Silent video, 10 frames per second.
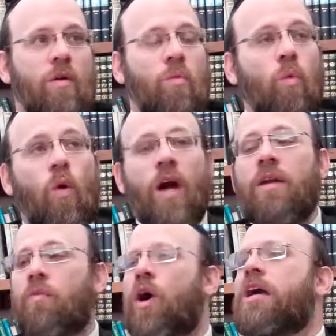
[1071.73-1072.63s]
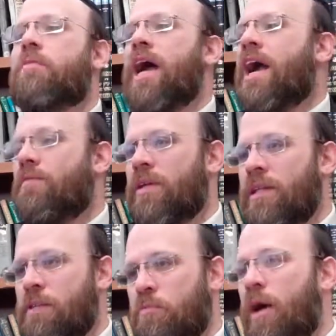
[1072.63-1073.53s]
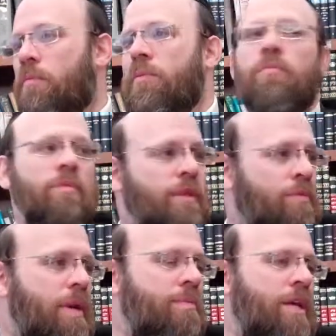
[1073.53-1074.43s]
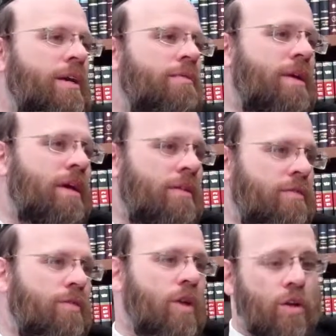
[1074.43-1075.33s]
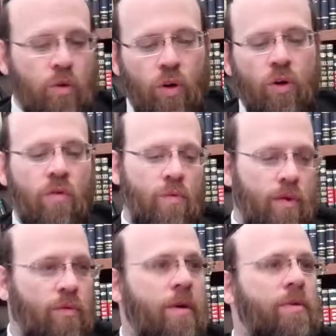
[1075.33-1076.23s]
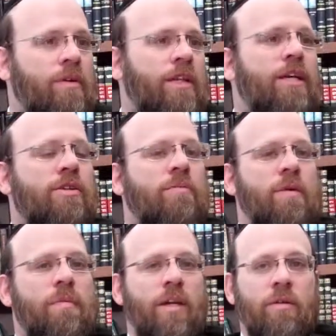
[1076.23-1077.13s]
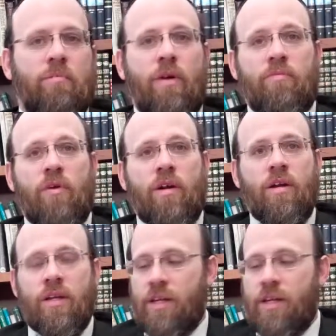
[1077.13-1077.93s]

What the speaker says: why am I having this problem? So maybe they could talk it over with a Rabbi or a teacher. Maybe they could try to,